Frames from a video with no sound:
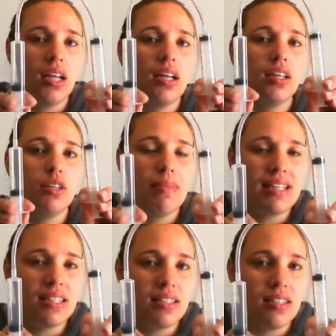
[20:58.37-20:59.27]

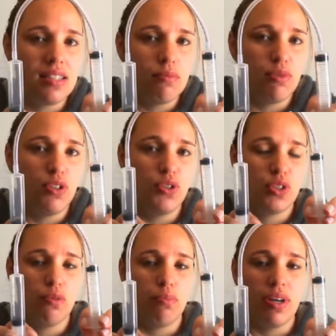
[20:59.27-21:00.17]
pneumatic systems use
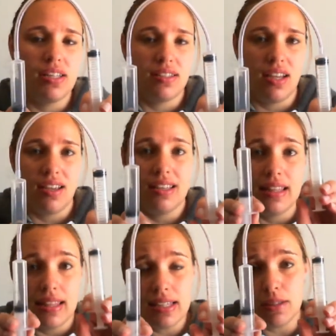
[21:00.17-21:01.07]
compressed air.
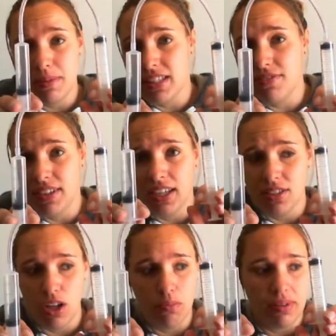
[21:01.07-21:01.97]
This specific
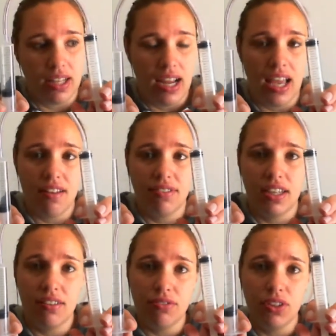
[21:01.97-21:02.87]
example that I have
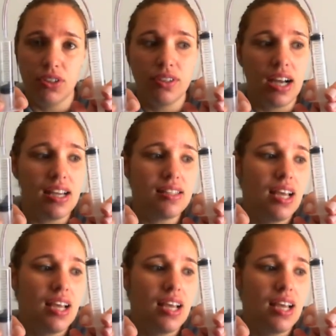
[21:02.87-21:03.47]
here for you guys